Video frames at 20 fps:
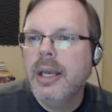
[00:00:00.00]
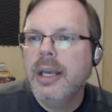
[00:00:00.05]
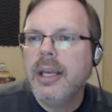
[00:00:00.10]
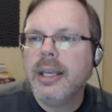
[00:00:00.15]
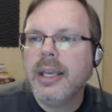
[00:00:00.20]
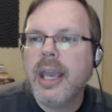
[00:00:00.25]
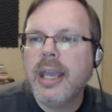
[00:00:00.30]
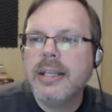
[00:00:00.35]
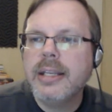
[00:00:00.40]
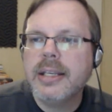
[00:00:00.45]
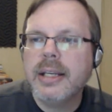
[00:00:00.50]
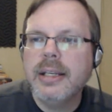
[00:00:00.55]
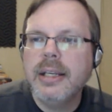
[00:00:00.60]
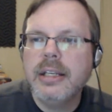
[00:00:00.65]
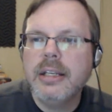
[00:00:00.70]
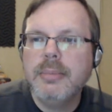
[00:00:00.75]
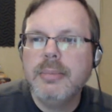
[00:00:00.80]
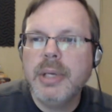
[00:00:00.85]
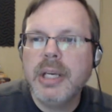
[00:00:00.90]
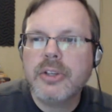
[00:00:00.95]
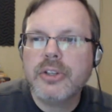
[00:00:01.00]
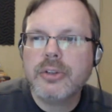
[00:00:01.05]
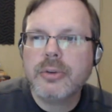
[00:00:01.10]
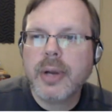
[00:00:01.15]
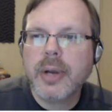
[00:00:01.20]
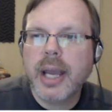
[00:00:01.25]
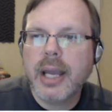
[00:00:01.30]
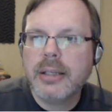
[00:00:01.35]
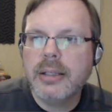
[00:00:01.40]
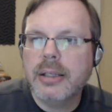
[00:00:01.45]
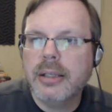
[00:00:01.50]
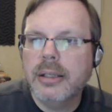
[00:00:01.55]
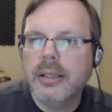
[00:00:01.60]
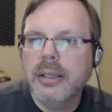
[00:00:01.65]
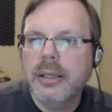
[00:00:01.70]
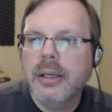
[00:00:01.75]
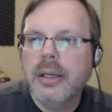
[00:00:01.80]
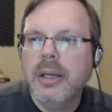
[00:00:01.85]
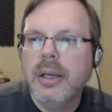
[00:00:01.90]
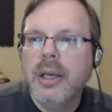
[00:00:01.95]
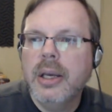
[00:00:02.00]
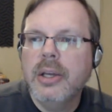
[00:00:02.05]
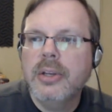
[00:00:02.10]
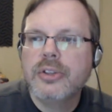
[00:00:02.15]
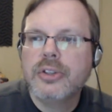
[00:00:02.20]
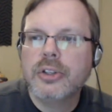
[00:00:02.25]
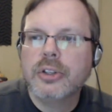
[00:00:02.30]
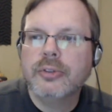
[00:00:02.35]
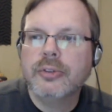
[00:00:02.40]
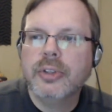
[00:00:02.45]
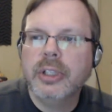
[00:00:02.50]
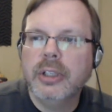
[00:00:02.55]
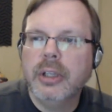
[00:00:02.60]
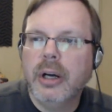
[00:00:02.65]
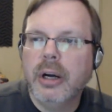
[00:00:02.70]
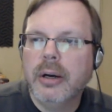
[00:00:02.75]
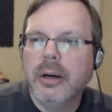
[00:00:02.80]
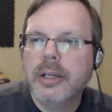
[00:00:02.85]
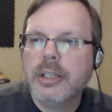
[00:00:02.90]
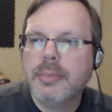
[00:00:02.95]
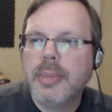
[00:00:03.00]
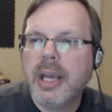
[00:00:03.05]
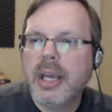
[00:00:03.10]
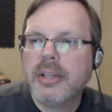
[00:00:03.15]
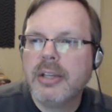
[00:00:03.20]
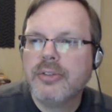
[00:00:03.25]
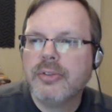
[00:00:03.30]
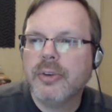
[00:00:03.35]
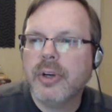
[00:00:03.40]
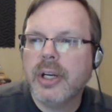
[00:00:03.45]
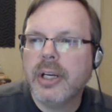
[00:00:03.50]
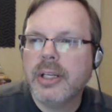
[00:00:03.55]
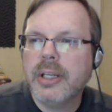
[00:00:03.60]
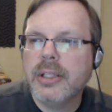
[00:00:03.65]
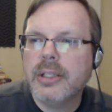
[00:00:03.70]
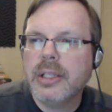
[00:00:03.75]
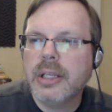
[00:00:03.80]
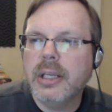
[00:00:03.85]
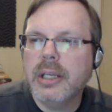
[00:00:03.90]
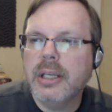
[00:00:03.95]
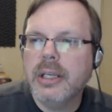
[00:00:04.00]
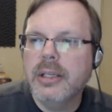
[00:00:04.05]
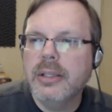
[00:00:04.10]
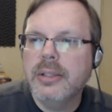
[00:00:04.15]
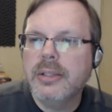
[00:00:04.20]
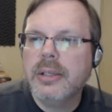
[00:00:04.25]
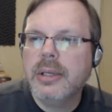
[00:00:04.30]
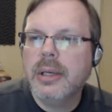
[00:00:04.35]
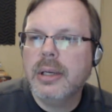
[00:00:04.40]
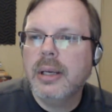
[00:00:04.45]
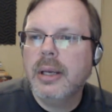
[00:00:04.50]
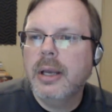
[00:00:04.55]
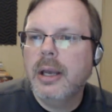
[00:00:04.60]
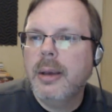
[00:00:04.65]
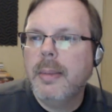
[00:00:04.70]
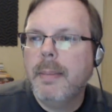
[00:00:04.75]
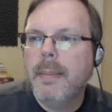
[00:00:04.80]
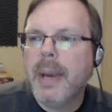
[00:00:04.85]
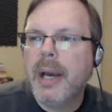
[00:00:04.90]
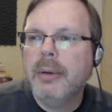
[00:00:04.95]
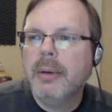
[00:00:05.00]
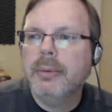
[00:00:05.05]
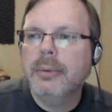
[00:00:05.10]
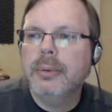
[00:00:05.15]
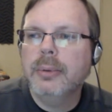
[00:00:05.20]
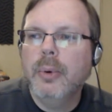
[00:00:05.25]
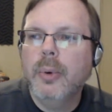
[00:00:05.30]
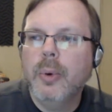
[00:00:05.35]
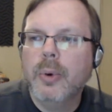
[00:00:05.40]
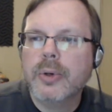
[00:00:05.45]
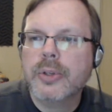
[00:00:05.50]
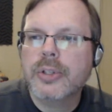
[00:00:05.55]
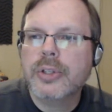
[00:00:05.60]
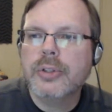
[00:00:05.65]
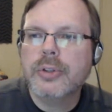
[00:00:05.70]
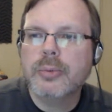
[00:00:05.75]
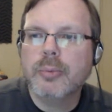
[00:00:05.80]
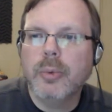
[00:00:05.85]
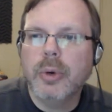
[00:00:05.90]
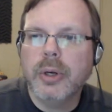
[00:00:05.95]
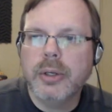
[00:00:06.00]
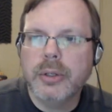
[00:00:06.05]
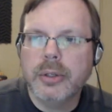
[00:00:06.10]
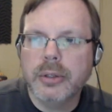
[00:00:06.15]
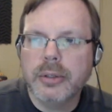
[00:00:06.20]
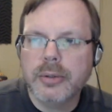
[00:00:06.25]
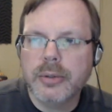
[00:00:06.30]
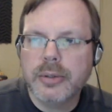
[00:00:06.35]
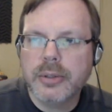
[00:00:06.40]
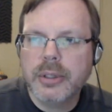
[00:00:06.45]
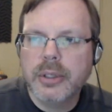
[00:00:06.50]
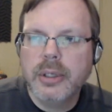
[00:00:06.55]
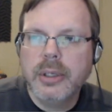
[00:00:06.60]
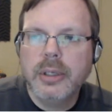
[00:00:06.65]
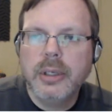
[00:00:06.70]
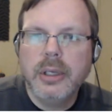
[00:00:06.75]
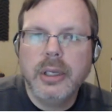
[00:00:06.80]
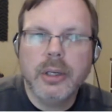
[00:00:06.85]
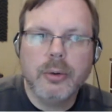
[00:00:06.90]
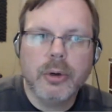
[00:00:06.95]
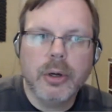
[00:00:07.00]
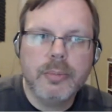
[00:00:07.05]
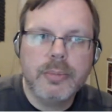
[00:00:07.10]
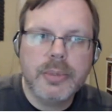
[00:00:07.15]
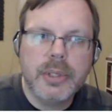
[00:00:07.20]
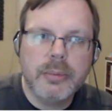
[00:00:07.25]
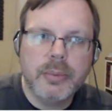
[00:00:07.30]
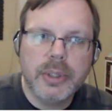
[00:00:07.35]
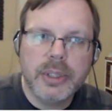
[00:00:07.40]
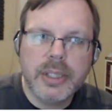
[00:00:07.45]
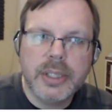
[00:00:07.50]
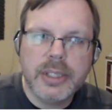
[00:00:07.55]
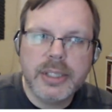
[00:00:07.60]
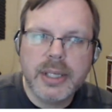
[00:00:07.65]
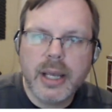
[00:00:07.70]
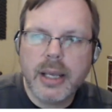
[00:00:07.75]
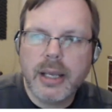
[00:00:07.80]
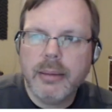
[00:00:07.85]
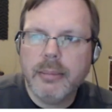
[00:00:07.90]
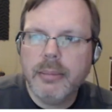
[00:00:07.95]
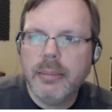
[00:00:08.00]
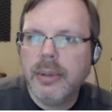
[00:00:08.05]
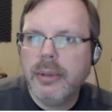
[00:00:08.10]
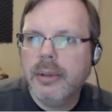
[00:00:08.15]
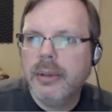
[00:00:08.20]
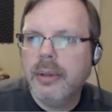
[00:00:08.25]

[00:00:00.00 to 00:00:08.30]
In case I need to be extracted, Servant Lauren's passphrase is Mountain Horses Wonders, encrypted with the same.